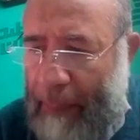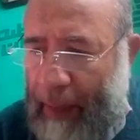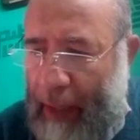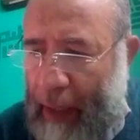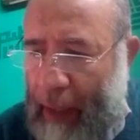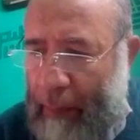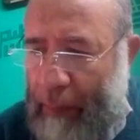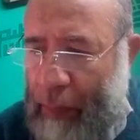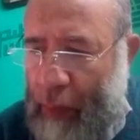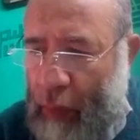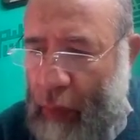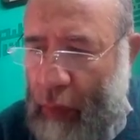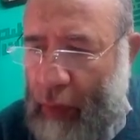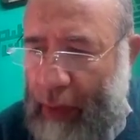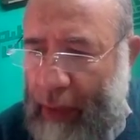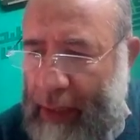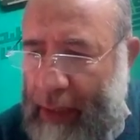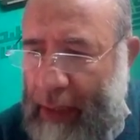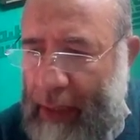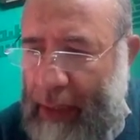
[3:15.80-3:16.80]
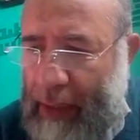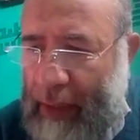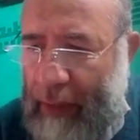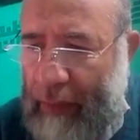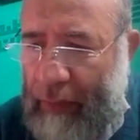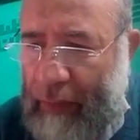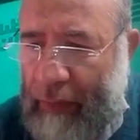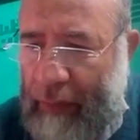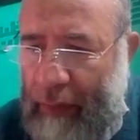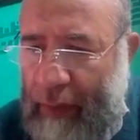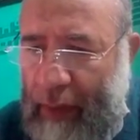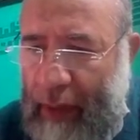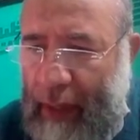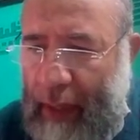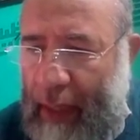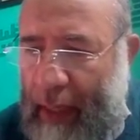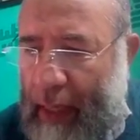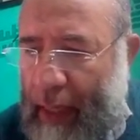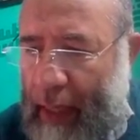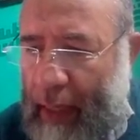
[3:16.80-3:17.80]
a pure recessive,
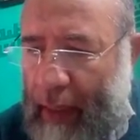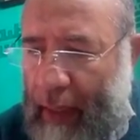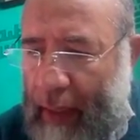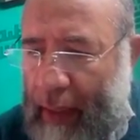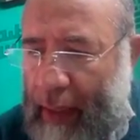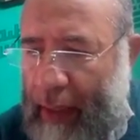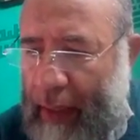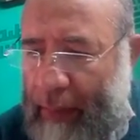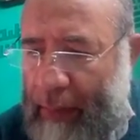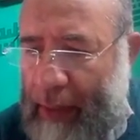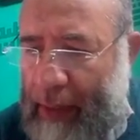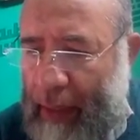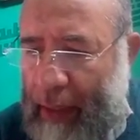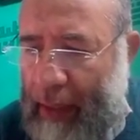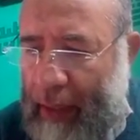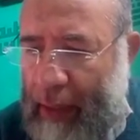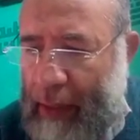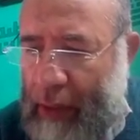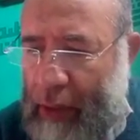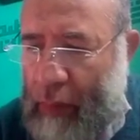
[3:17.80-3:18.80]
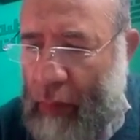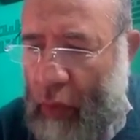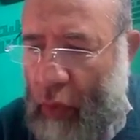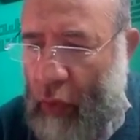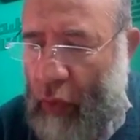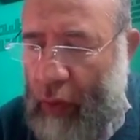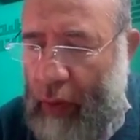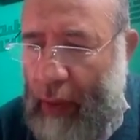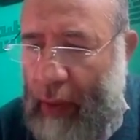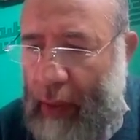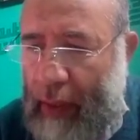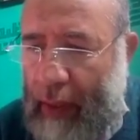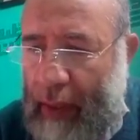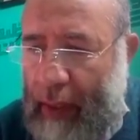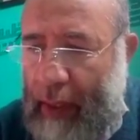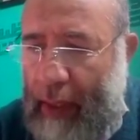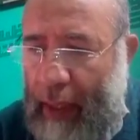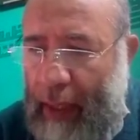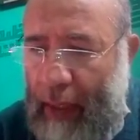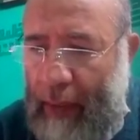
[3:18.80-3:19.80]
and R capital R small,
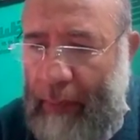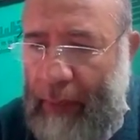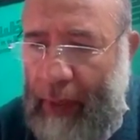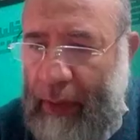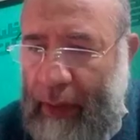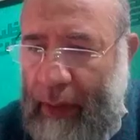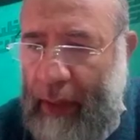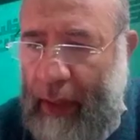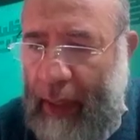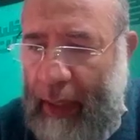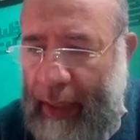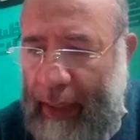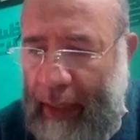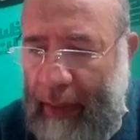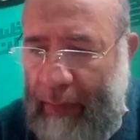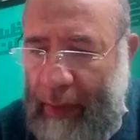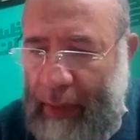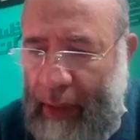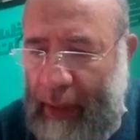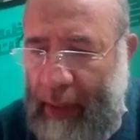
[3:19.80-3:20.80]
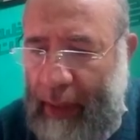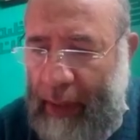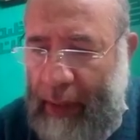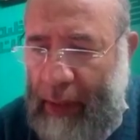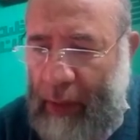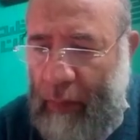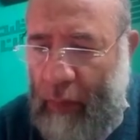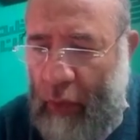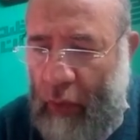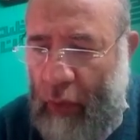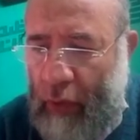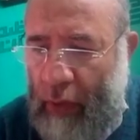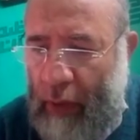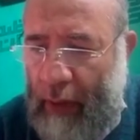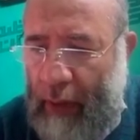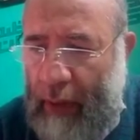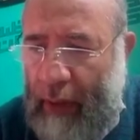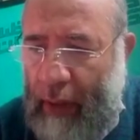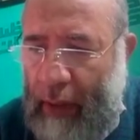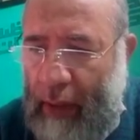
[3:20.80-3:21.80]
hybrid, R capital R small,
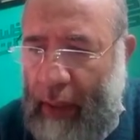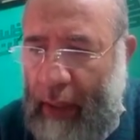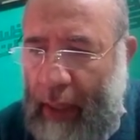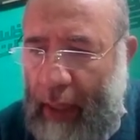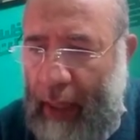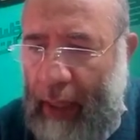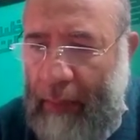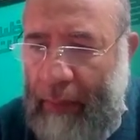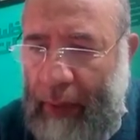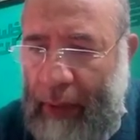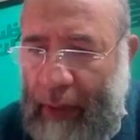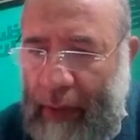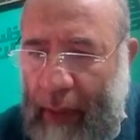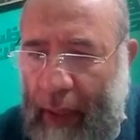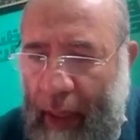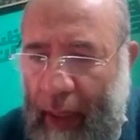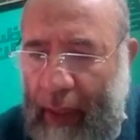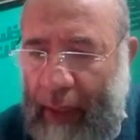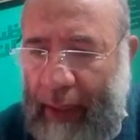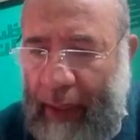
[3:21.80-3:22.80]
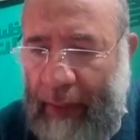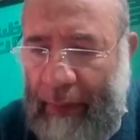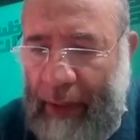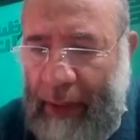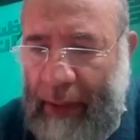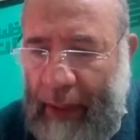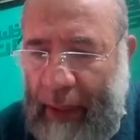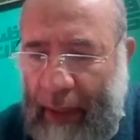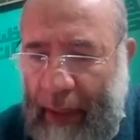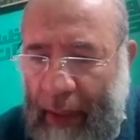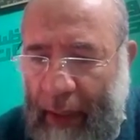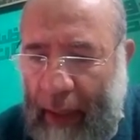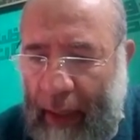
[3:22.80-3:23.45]
hybrid, R capital,